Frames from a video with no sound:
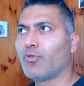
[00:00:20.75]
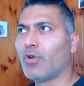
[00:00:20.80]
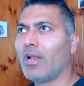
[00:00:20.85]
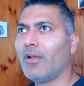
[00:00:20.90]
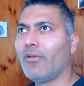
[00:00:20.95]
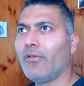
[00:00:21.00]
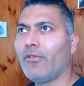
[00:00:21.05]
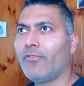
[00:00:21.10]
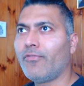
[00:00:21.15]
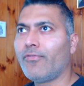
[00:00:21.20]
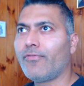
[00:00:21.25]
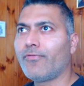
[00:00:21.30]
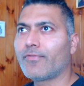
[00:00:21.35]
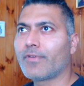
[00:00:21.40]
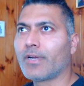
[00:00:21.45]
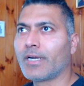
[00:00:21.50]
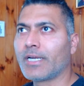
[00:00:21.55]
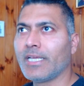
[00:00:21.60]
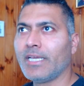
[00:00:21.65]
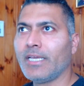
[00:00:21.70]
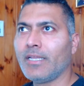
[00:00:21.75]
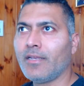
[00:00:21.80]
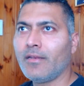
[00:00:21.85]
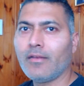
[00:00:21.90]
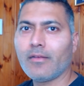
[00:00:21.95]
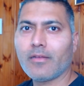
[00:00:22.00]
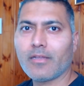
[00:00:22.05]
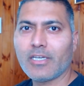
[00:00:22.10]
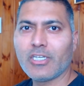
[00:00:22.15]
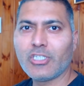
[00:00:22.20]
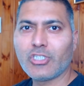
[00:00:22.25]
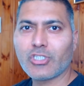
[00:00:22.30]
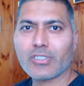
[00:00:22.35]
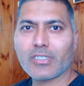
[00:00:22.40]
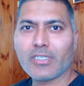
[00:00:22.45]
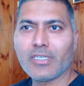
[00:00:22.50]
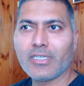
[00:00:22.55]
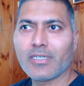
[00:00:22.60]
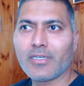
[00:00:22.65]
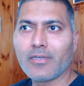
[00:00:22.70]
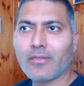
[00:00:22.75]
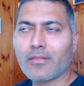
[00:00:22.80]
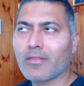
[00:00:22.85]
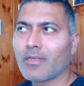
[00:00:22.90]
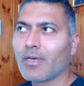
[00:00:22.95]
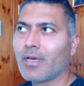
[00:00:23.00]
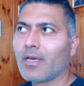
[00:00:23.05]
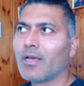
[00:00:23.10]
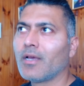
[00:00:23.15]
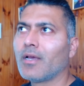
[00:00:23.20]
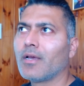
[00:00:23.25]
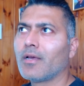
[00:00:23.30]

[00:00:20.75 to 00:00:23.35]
12, 13-ish years.